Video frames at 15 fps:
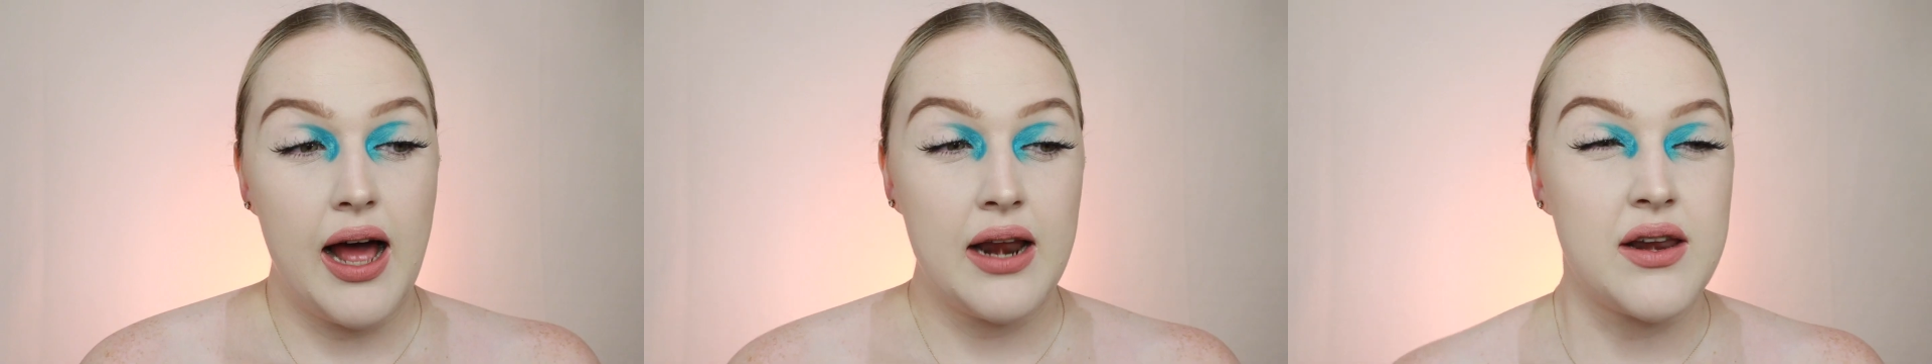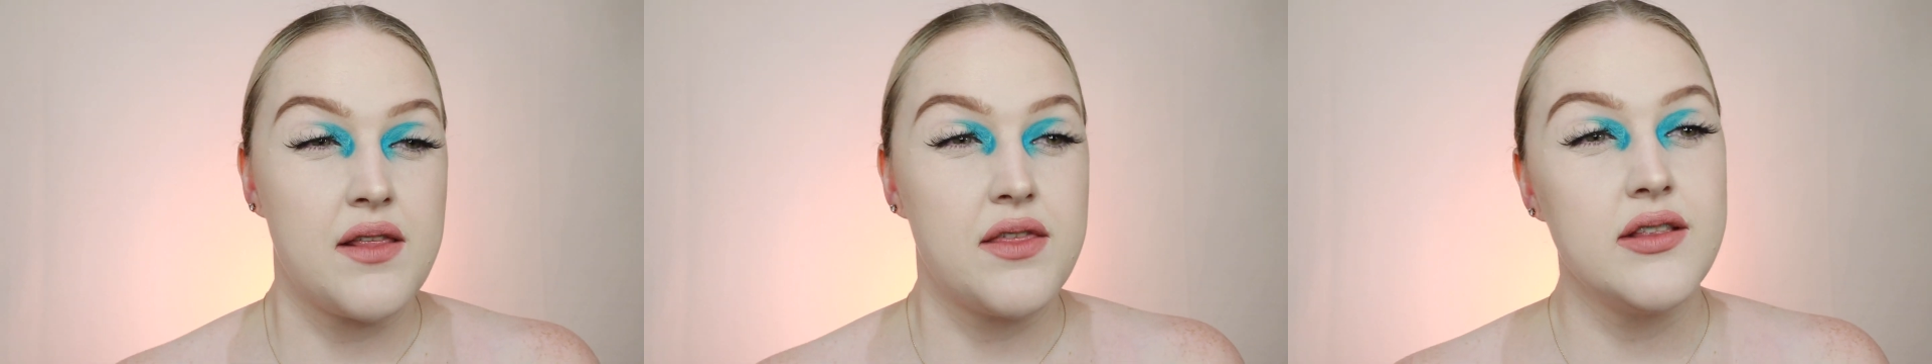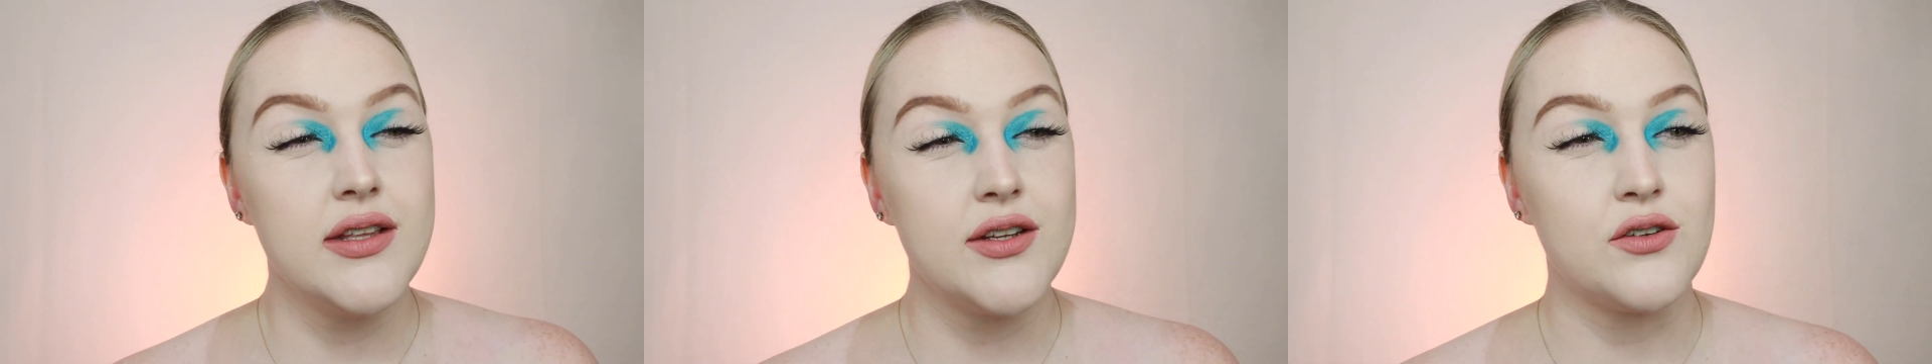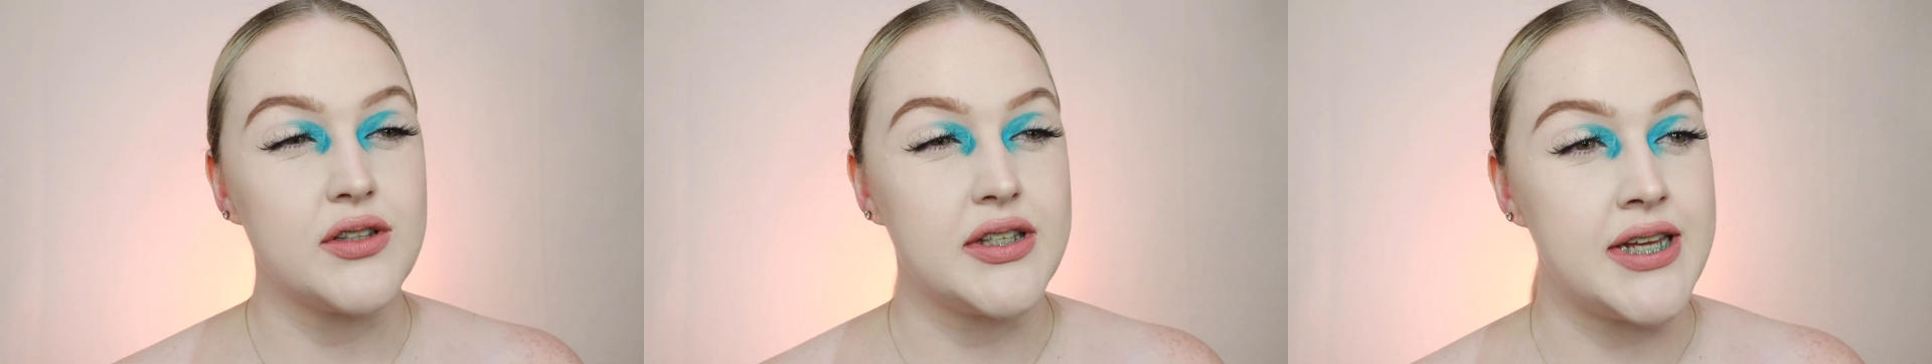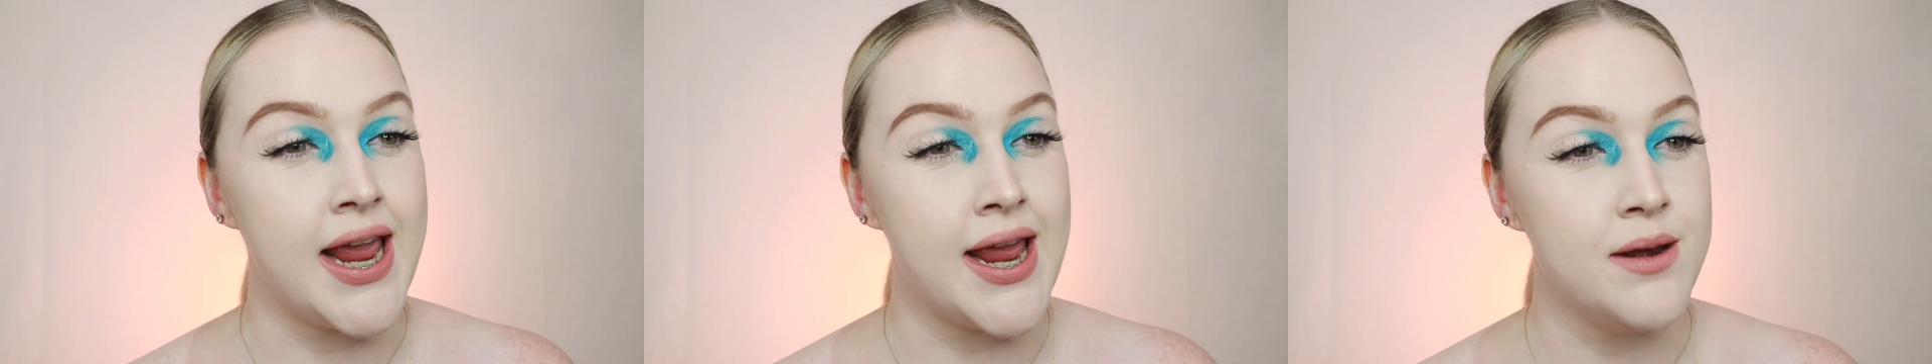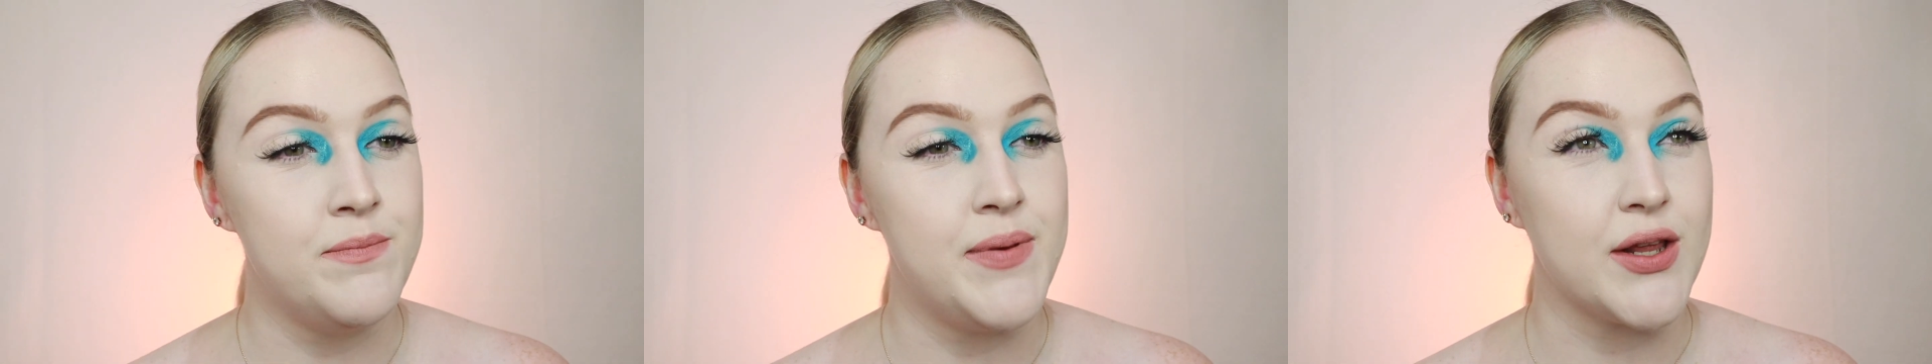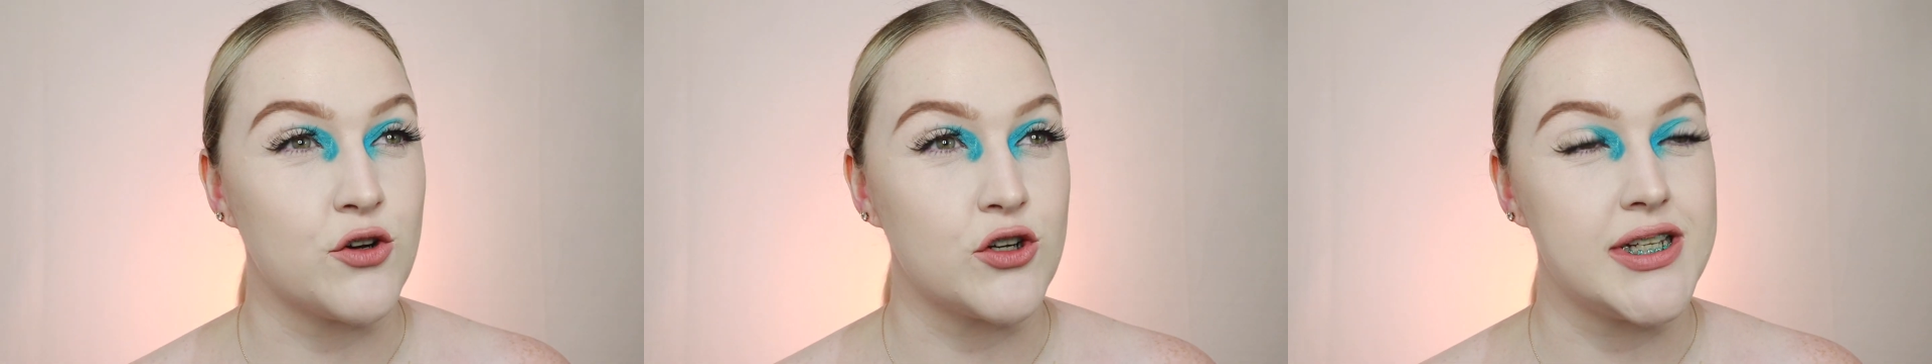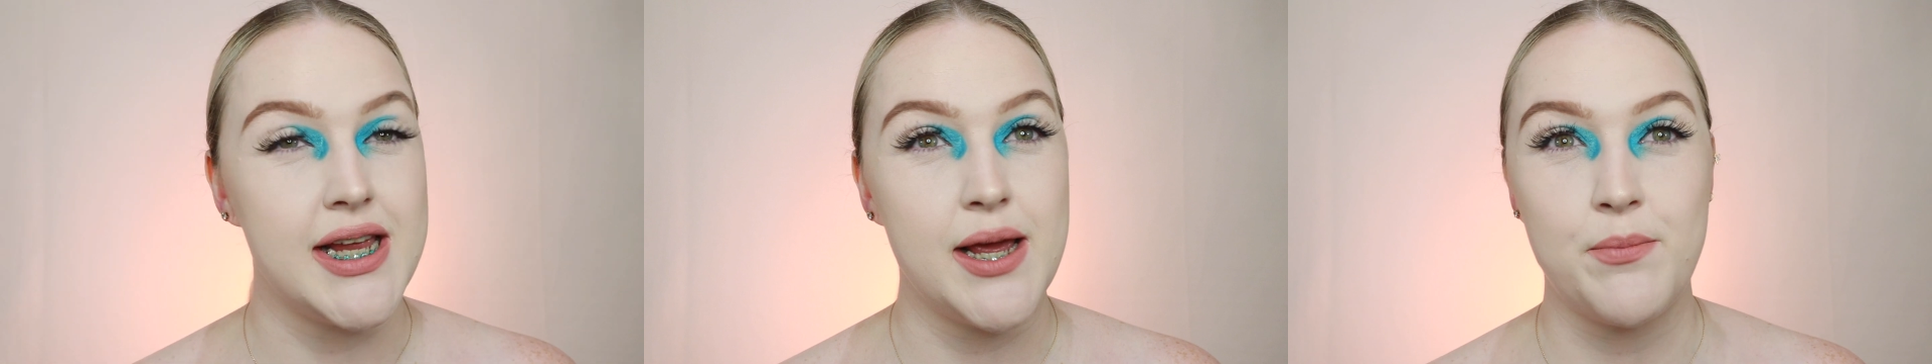Another little tidbit
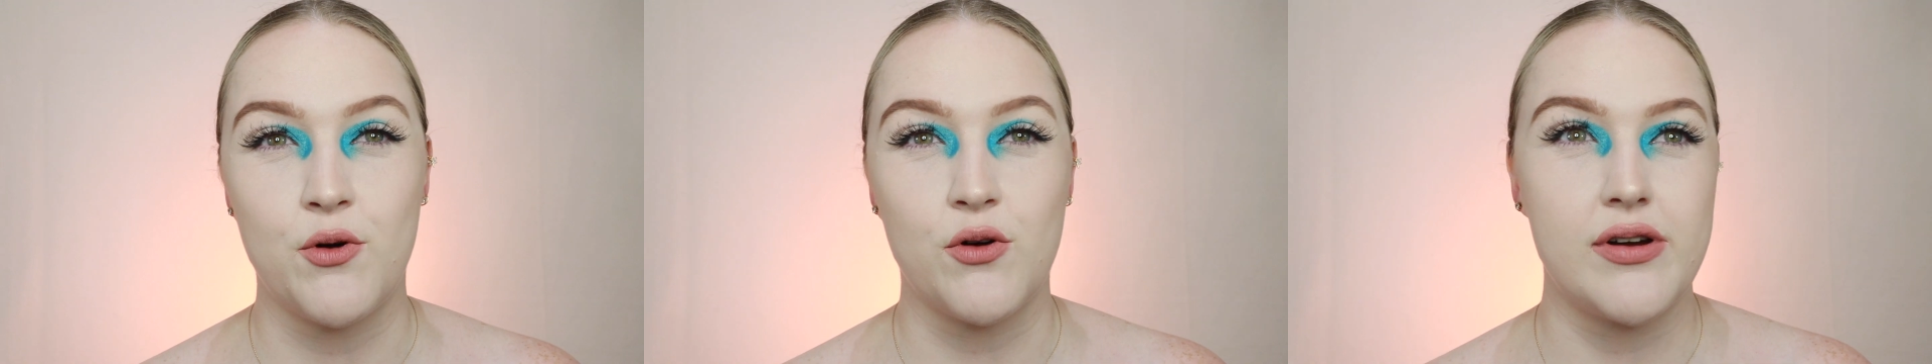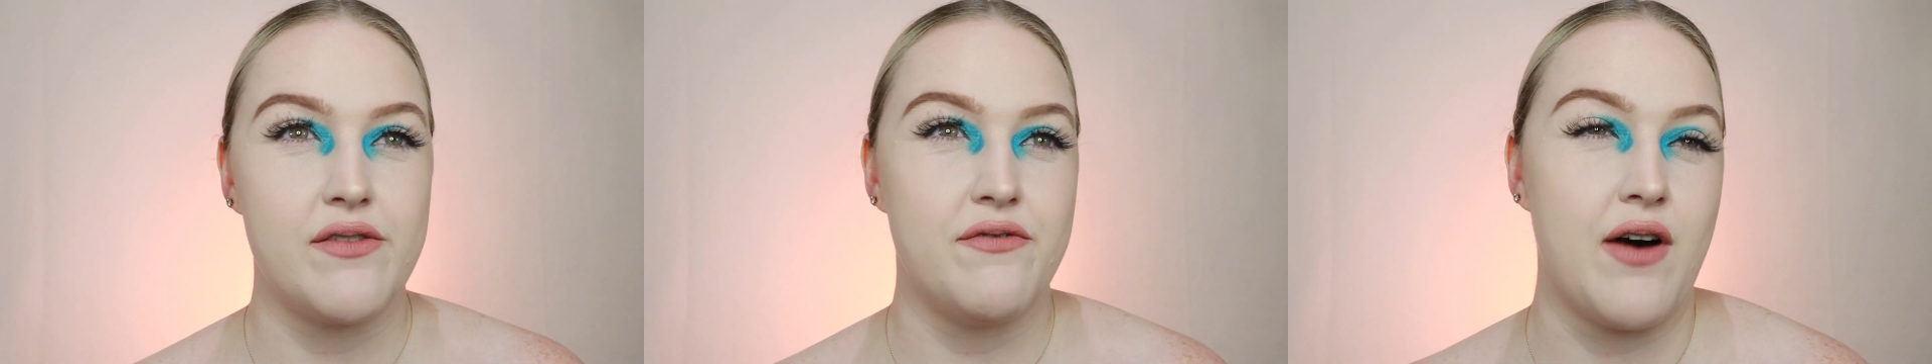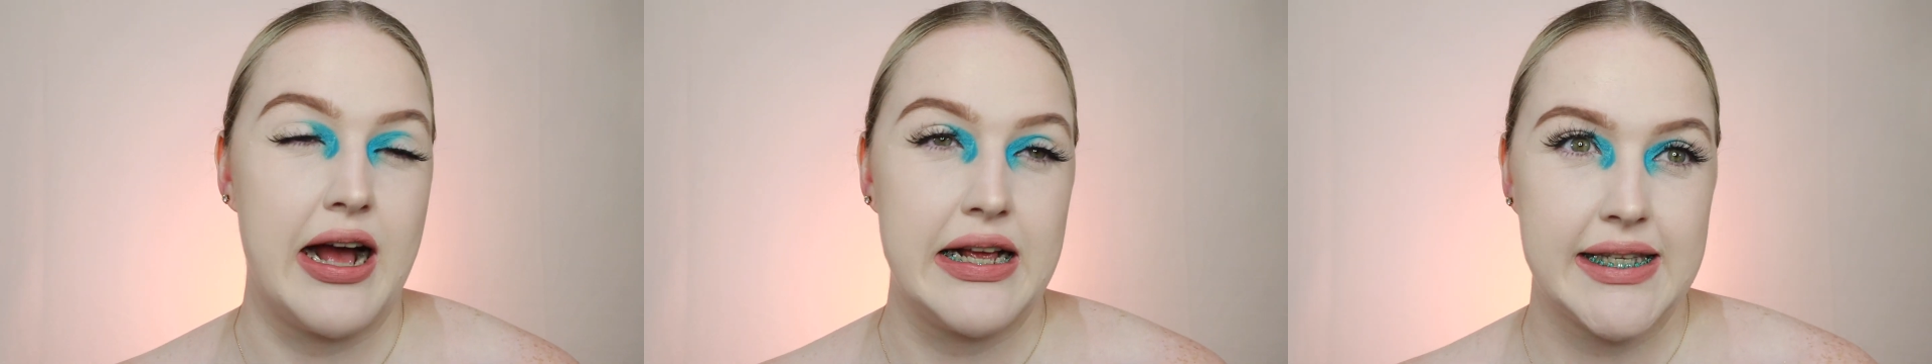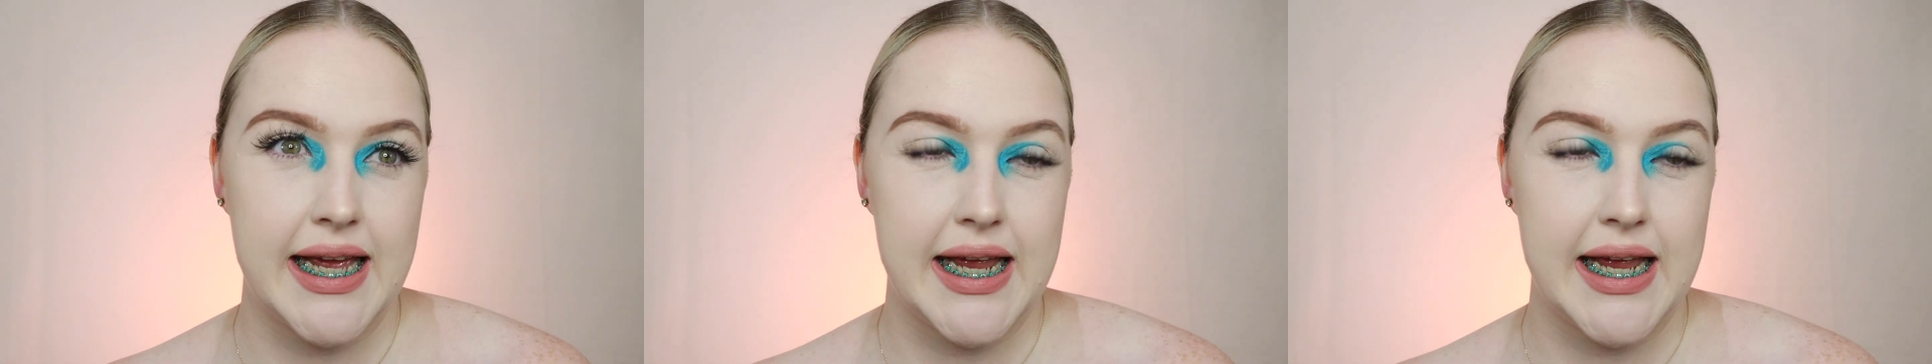or tip or advice,